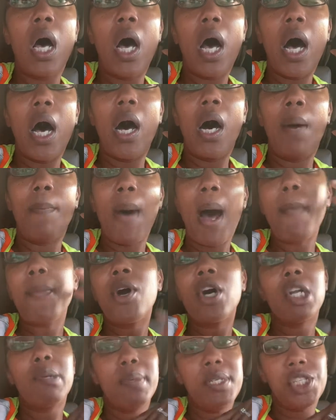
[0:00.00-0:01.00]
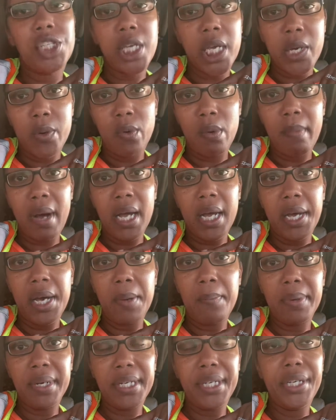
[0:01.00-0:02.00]
um, I'm going to be checking with my
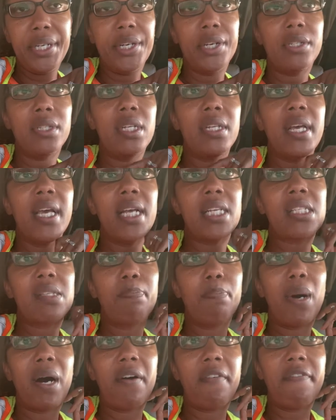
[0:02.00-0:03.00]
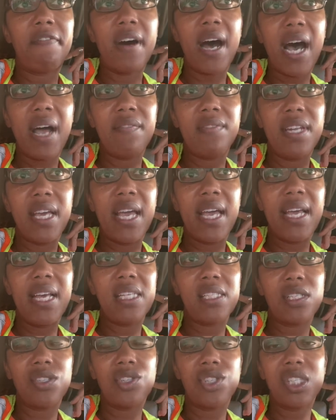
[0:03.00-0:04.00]
company here in the next about five
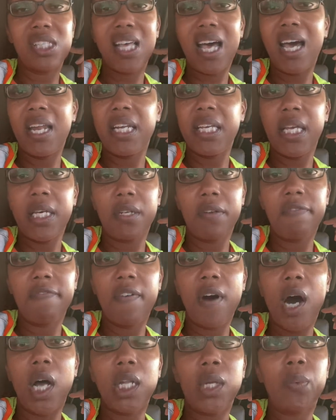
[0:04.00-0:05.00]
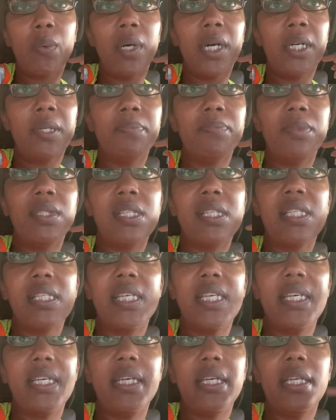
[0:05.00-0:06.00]
days and just kind of get a follow up to
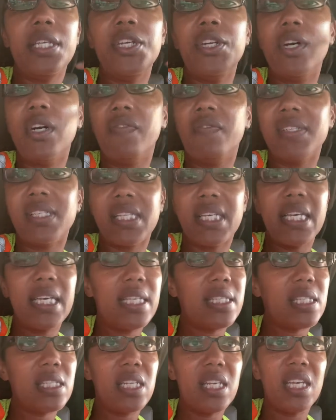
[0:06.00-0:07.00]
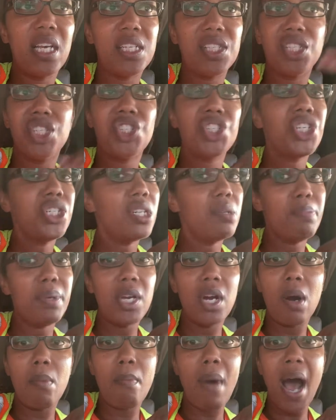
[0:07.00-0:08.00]
see, you know, if it's an incident because it shouldn't be
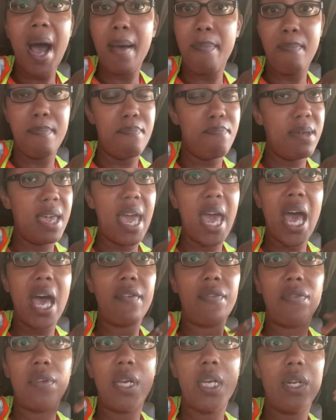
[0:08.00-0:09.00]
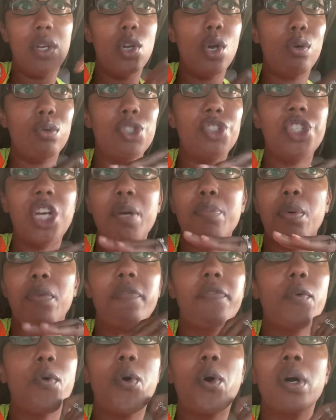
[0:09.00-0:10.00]
on my behalf in no shape or
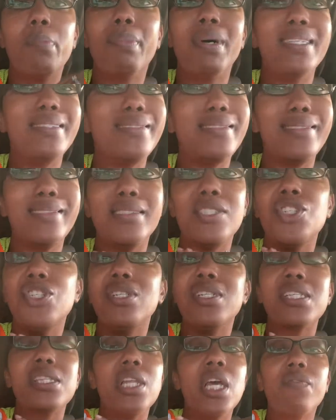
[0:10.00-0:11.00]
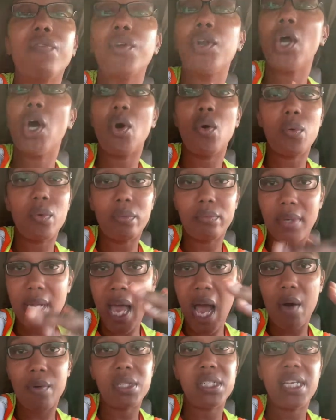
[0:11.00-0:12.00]
form. But you just never know
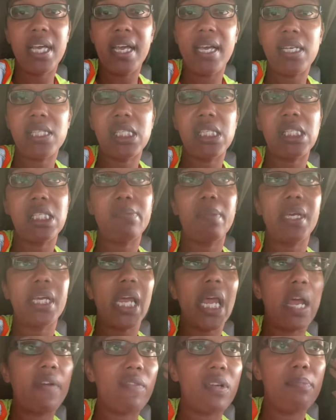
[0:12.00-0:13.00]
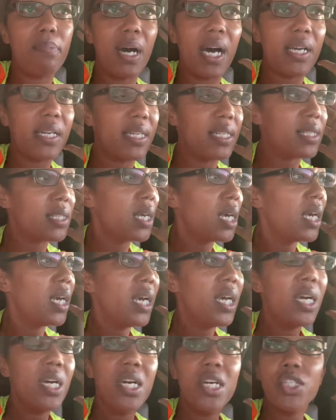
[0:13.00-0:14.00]
nowadays. It seems like everybody's
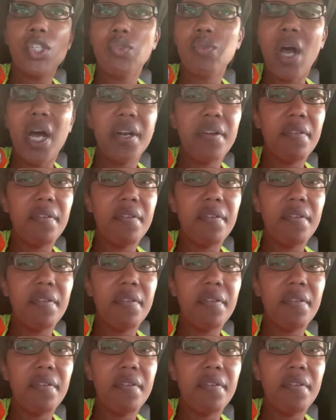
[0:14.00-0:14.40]
trying